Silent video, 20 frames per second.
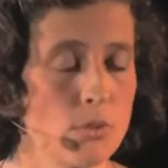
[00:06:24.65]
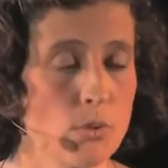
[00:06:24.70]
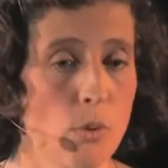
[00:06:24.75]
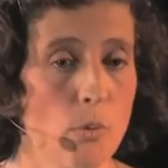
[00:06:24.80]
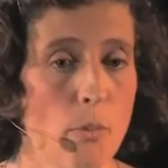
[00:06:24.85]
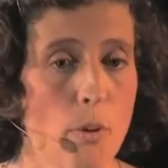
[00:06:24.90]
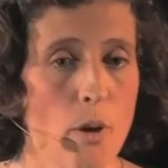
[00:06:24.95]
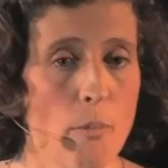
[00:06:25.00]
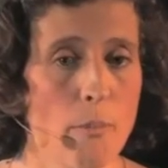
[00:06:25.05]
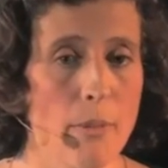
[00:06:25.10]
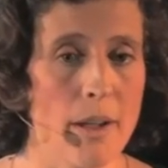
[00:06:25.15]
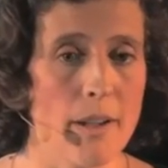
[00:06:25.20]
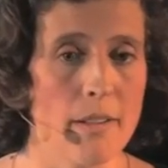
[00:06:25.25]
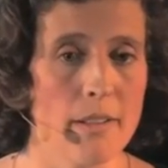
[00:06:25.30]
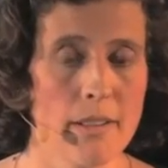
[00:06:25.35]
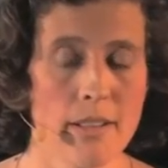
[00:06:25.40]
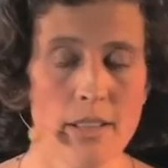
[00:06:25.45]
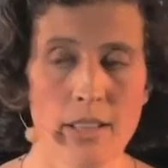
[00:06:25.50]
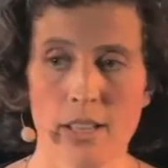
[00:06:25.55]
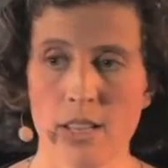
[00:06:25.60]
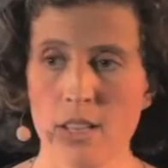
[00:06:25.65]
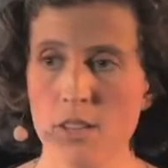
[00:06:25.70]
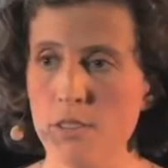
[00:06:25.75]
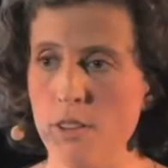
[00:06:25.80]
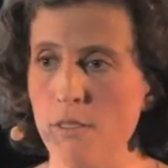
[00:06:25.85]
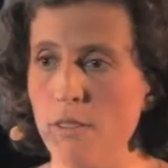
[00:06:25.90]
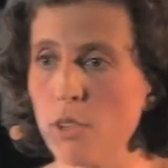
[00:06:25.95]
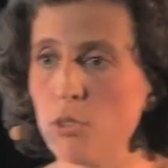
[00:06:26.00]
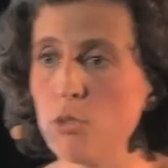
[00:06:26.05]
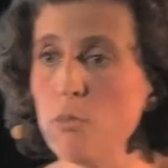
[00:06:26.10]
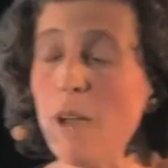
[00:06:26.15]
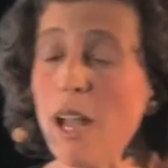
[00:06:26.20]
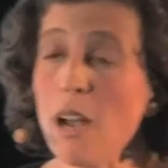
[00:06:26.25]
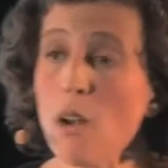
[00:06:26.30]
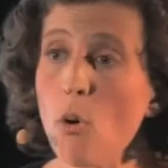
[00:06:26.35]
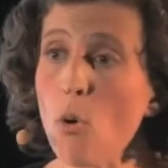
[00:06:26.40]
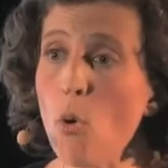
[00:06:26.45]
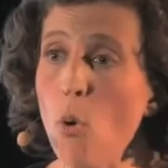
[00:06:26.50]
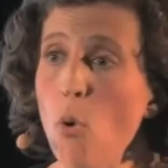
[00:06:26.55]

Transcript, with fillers: myself, to express myself.